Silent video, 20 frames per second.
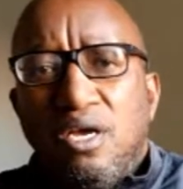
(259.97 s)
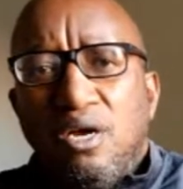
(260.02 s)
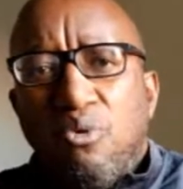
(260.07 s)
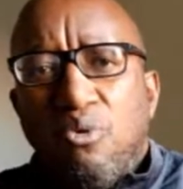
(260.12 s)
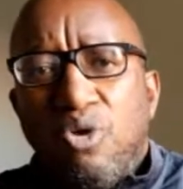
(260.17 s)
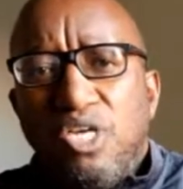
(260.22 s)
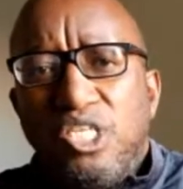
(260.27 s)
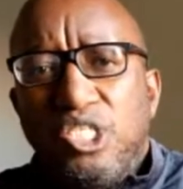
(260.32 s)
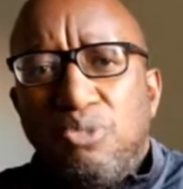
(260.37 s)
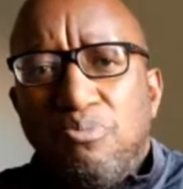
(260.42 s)

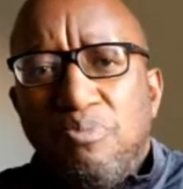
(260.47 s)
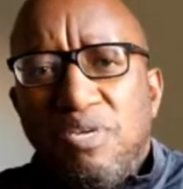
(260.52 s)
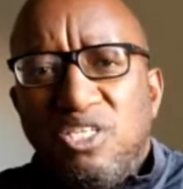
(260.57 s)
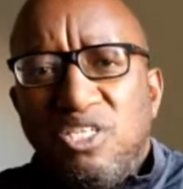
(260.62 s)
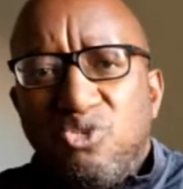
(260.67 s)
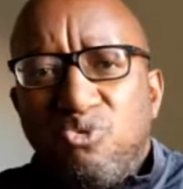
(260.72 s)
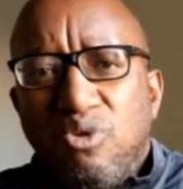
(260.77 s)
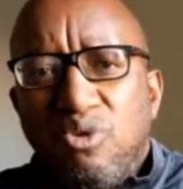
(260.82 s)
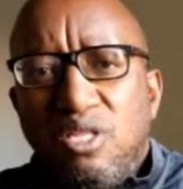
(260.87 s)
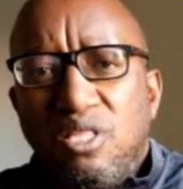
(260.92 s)
which
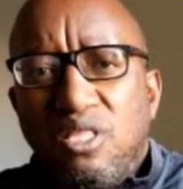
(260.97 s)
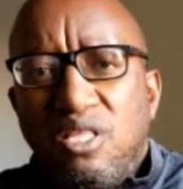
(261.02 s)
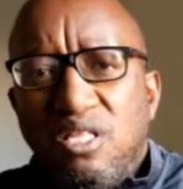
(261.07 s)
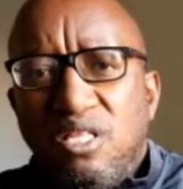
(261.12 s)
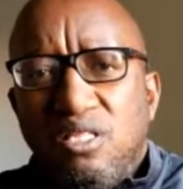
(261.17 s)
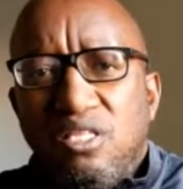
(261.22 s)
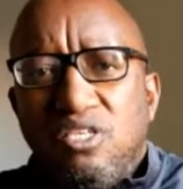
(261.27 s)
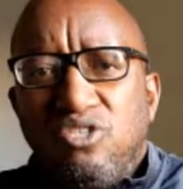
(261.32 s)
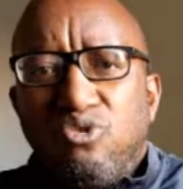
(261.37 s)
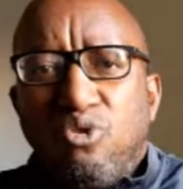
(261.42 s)
means
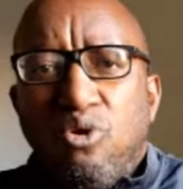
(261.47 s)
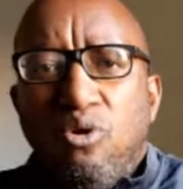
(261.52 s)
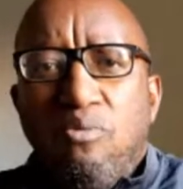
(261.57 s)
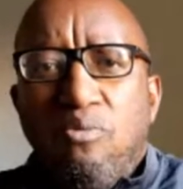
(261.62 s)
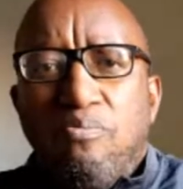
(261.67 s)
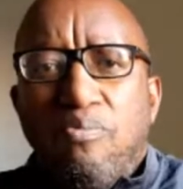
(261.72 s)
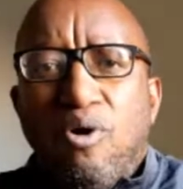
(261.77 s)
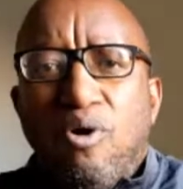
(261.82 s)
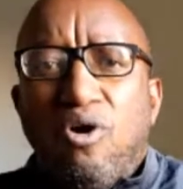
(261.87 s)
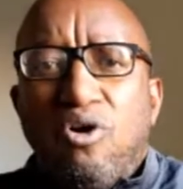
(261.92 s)
within the
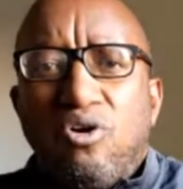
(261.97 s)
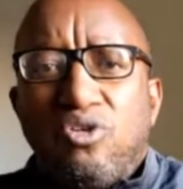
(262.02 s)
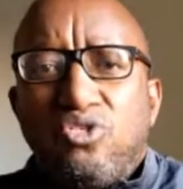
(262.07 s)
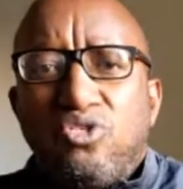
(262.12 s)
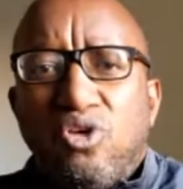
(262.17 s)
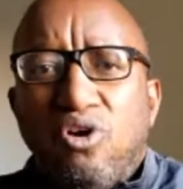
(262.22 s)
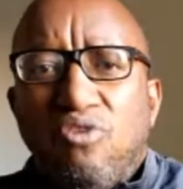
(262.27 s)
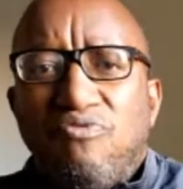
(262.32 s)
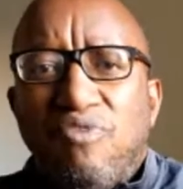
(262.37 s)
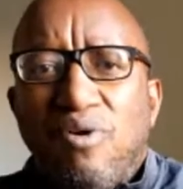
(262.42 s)
toolbox
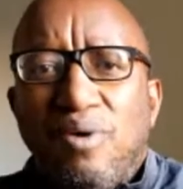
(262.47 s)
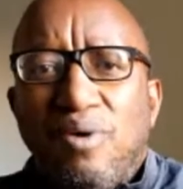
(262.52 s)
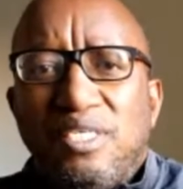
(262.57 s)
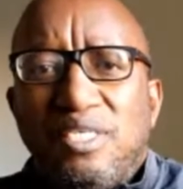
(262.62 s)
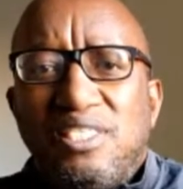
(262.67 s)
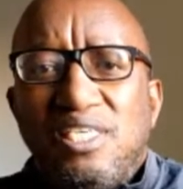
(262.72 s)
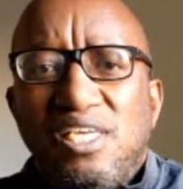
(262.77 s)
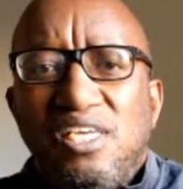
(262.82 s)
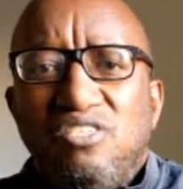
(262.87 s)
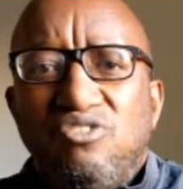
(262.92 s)
of our
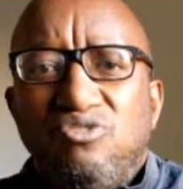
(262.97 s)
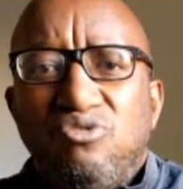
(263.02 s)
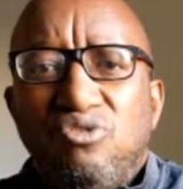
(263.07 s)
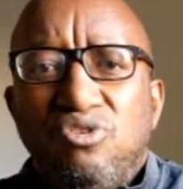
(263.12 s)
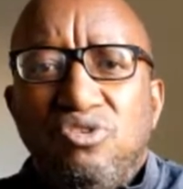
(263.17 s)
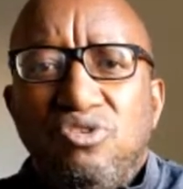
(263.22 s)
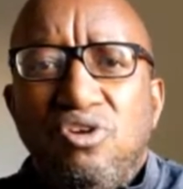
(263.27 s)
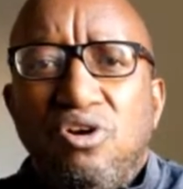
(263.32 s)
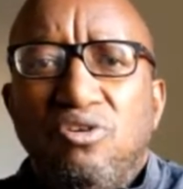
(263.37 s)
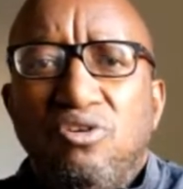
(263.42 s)
trade
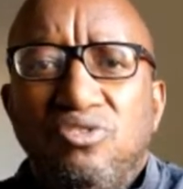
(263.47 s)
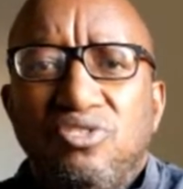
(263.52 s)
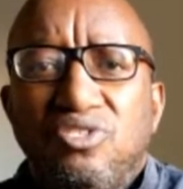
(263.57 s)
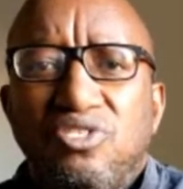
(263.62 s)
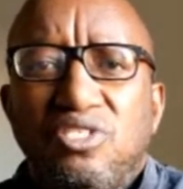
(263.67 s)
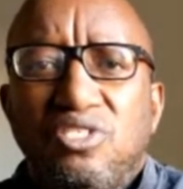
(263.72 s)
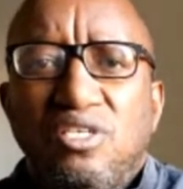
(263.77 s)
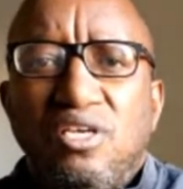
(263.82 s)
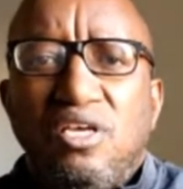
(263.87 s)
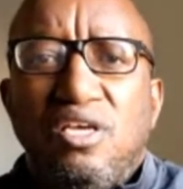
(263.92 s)

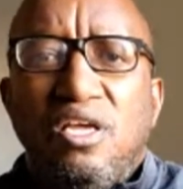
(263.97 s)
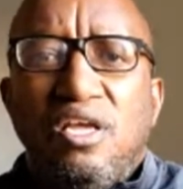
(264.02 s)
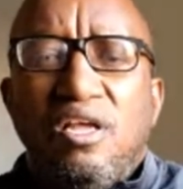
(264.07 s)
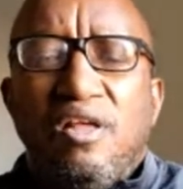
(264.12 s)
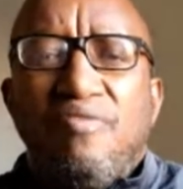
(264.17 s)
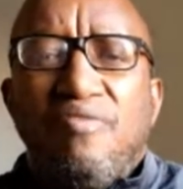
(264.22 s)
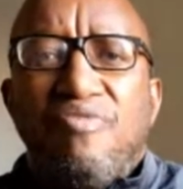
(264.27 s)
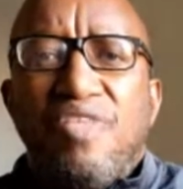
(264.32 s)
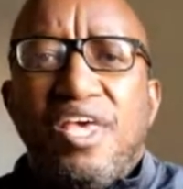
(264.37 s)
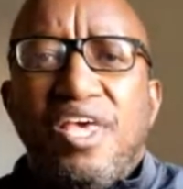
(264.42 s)
unions,
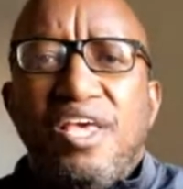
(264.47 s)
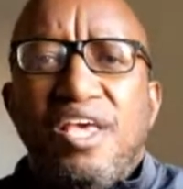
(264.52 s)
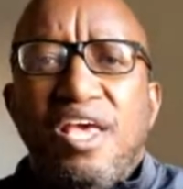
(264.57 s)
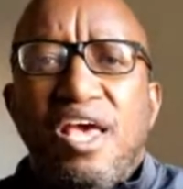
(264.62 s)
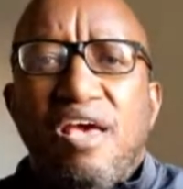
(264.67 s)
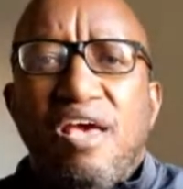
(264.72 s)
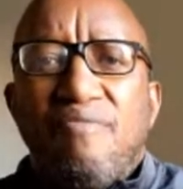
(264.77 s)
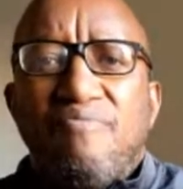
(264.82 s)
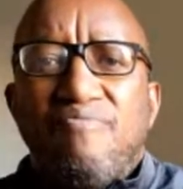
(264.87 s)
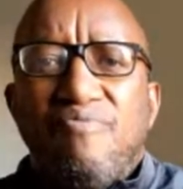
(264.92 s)
they
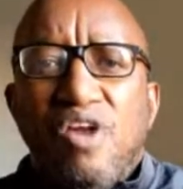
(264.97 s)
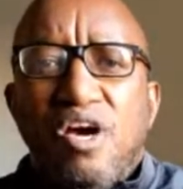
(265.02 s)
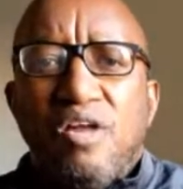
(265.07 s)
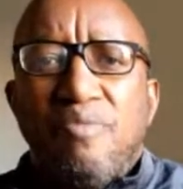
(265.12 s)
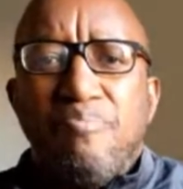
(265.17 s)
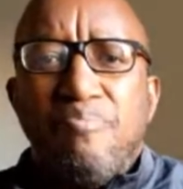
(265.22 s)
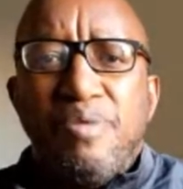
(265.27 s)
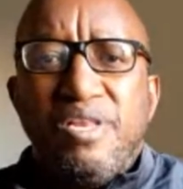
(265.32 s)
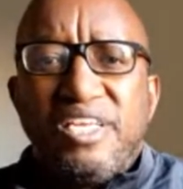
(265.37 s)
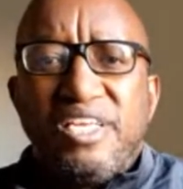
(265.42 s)
have
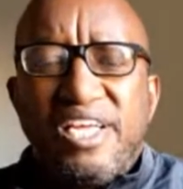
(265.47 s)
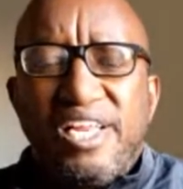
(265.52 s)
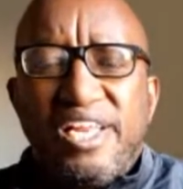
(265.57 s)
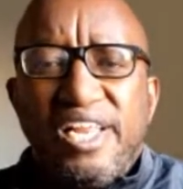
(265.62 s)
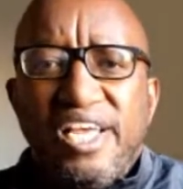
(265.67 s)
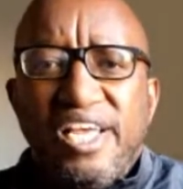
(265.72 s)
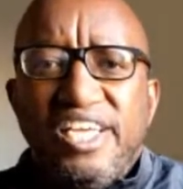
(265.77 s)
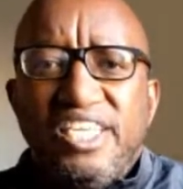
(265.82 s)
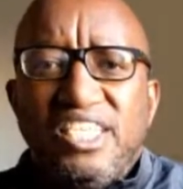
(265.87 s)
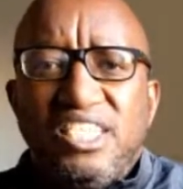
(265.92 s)
not been
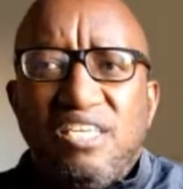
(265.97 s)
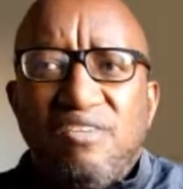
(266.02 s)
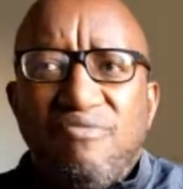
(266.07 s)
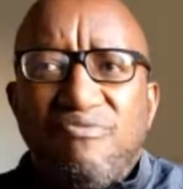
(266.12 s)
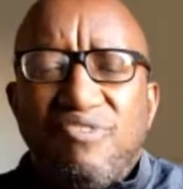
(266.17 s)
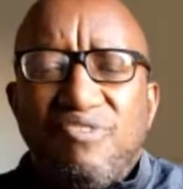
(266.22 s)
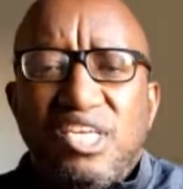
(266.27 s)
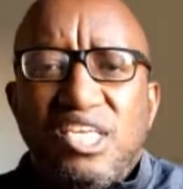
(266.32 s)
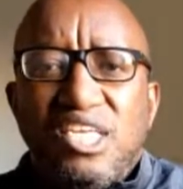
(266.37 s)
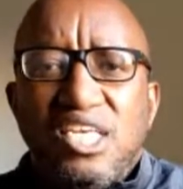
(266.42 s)

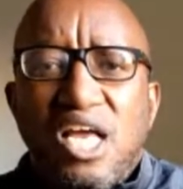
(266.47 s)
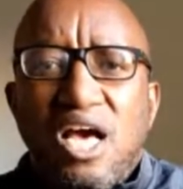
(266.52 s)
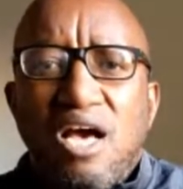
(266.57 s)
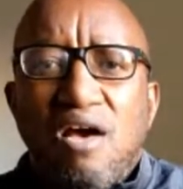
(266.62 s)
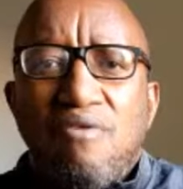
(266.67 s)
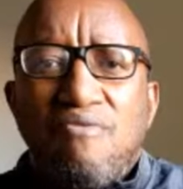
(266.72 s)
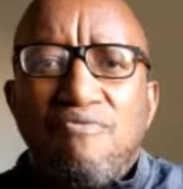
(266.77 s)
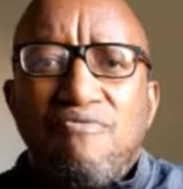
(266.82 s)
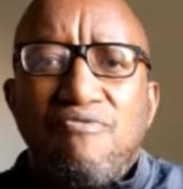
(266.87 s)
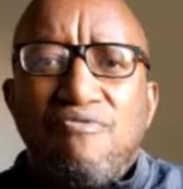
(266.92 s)
creative
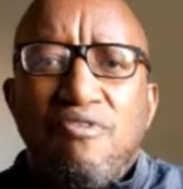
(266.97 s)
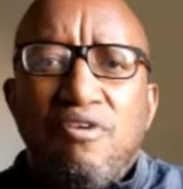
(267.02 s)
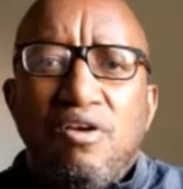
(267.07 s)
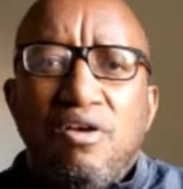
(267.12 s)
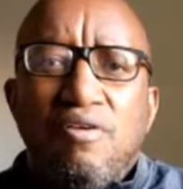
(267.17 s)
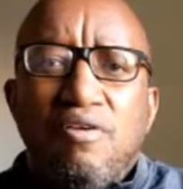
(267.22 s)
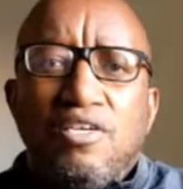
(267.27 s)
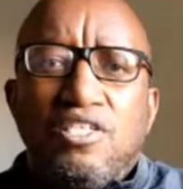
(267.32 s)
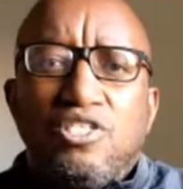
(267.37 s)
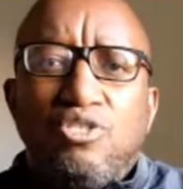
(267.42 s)
enough
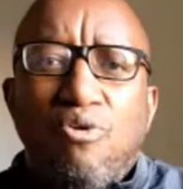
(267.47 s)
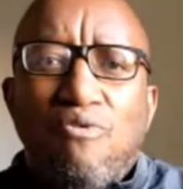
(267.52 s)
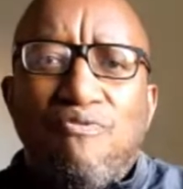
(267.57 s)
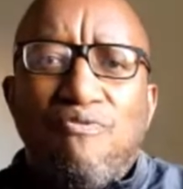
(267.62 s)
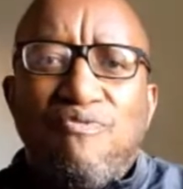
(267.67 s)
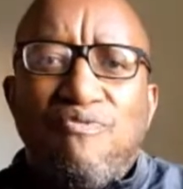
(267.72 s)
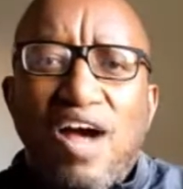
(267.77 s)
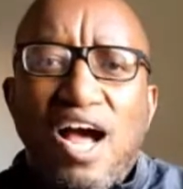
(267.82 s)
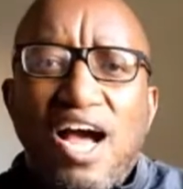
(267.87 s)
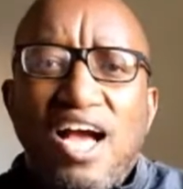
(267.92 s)
to
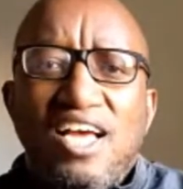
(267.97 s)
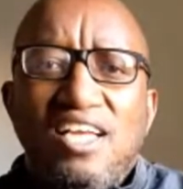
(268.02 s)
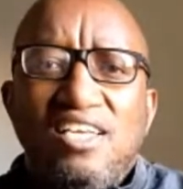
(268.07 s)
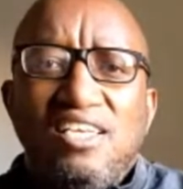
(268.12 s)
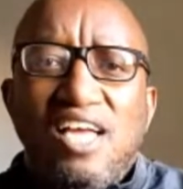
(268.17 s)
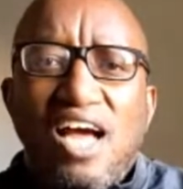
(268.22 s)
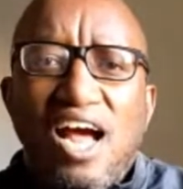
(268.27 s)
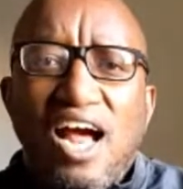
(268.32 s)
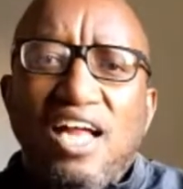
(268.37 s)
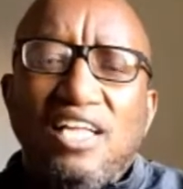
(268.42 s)

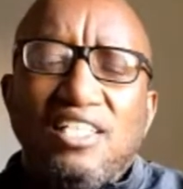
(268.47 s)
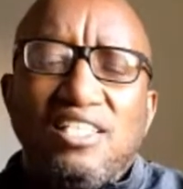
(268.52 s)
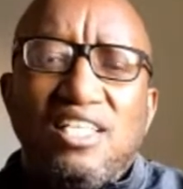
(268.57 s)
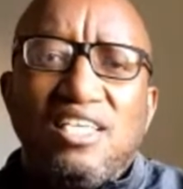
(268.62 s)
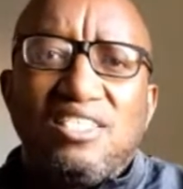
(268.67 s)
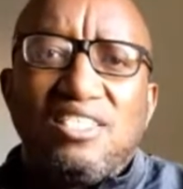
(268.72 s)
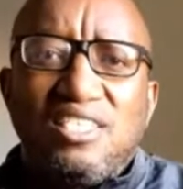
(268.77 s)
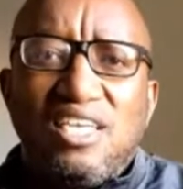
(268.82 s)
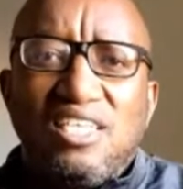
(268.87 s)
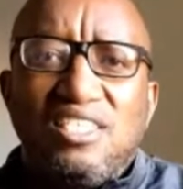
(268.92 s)
find other
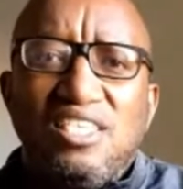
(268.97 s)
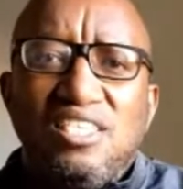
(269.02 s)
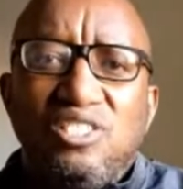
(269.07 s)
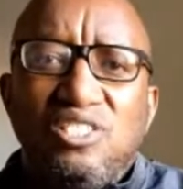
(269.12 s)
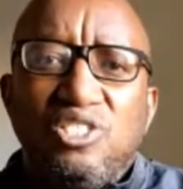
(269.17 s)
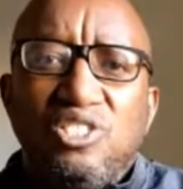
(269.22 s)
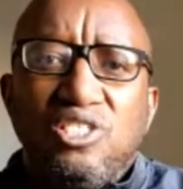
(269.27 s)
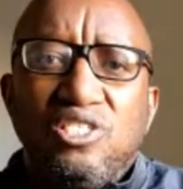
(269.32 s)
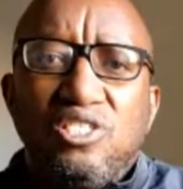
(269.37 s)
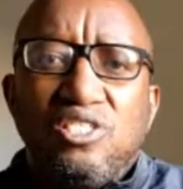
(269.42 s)

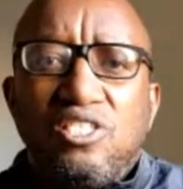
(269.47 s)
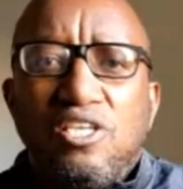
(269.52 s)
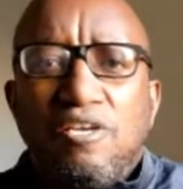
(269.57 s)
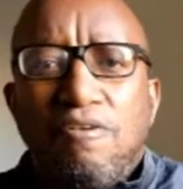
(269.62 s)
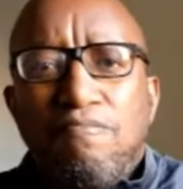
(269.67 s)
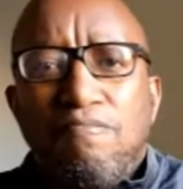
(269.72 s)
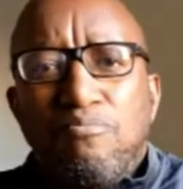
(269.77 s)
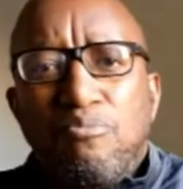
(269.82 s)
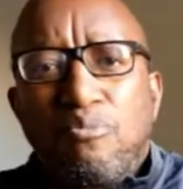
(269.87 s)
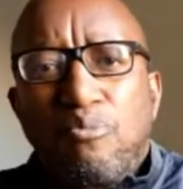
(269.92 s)
strategies
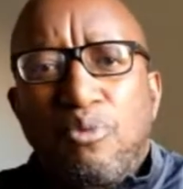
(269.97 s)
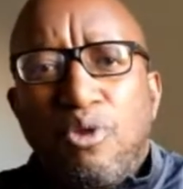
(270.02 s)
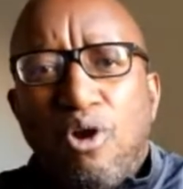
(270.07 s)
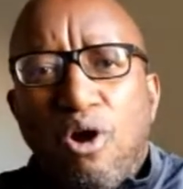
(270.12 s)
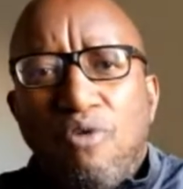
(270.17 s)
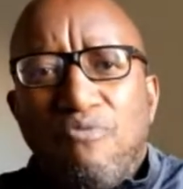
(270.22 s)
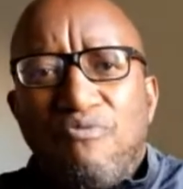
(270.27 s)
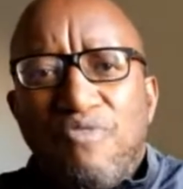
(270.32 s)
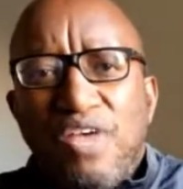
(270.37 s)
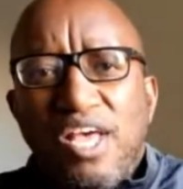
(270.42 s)

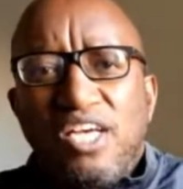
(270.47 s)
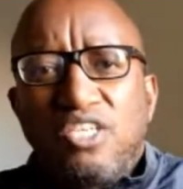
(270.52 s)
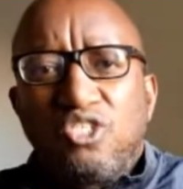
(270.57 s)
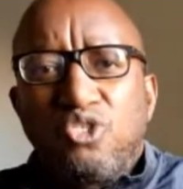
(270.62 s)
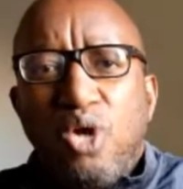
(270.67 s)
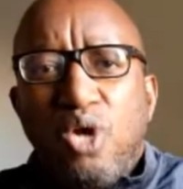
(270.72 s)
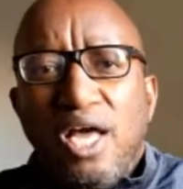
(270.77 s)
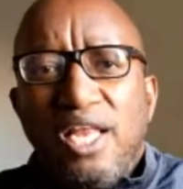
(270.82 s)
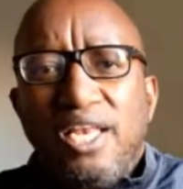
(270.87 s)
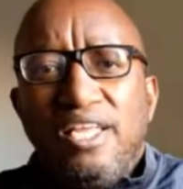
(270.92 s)
of
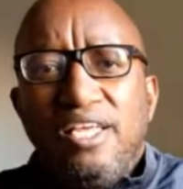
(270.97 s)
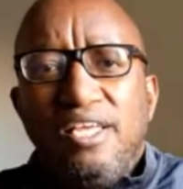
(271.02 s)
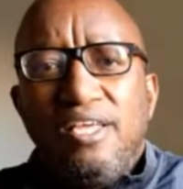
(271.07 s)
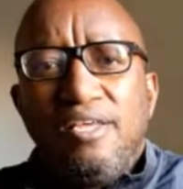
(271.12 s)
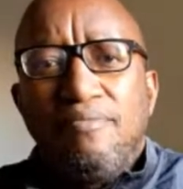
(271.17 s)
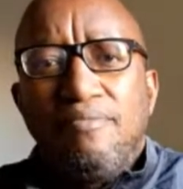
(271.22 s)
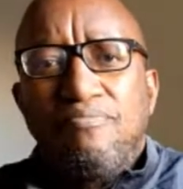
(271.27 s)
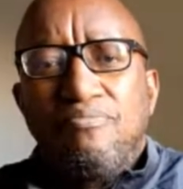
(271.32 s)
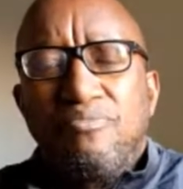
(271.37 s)
actually